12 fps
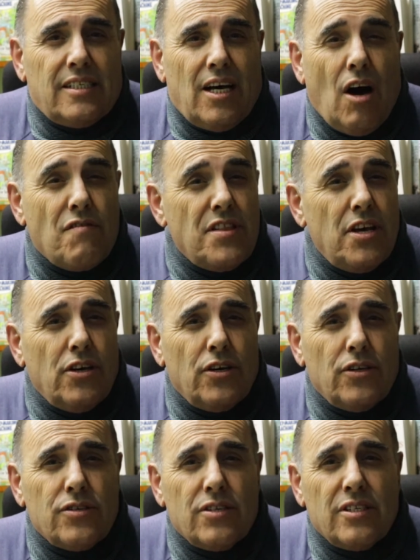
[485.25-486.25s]
Over the
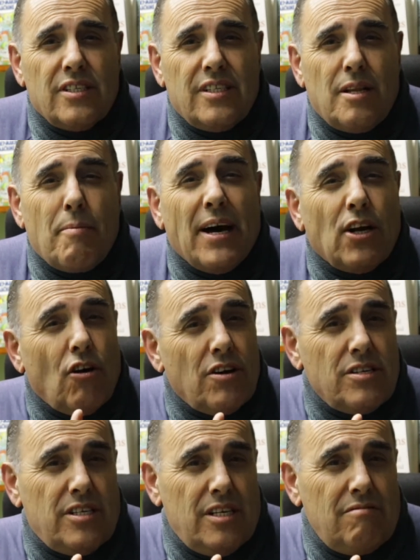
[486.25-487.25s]
years, the
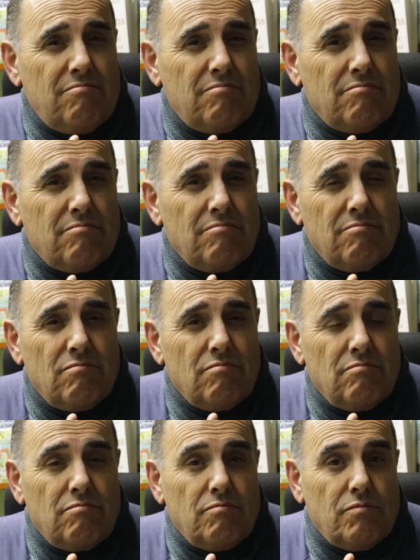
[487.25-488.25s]
minority,
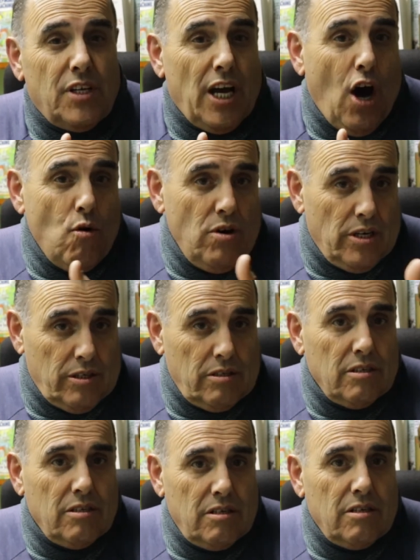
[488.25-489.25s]
the owners
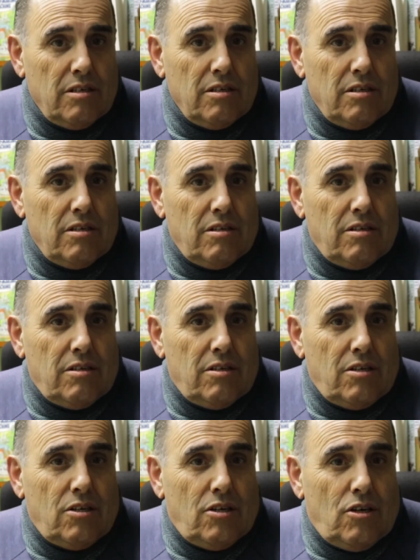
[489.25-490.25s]

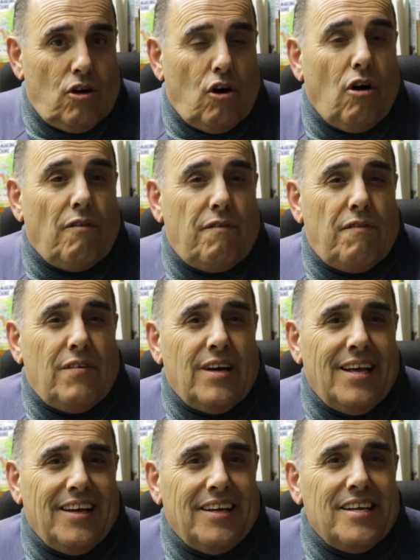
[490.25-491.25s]
of
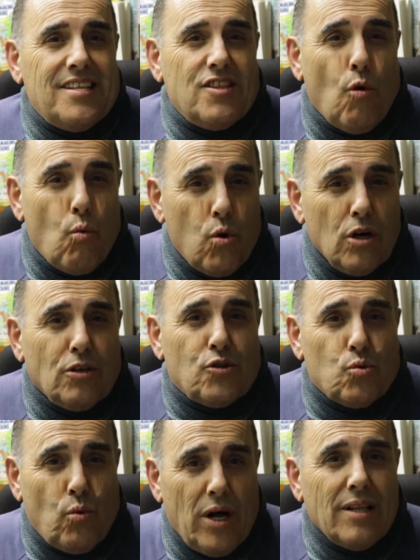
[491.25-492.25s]
the world's
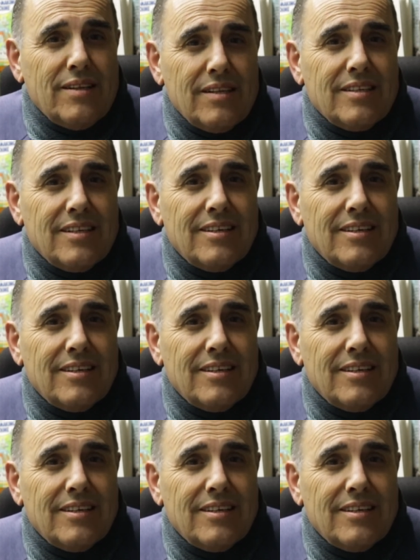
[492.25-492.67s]
wealth,